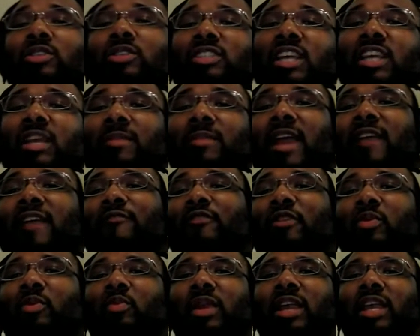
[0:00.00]
Steam
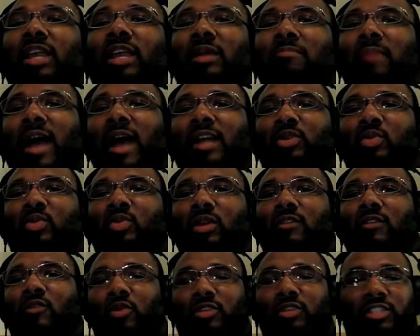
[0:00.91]
every week and buy
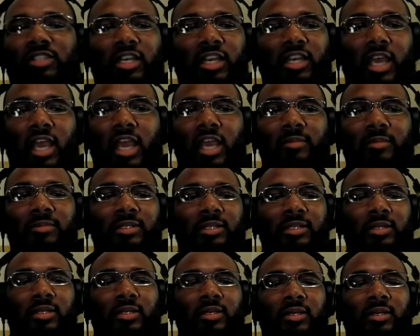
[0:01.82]
24-cent games.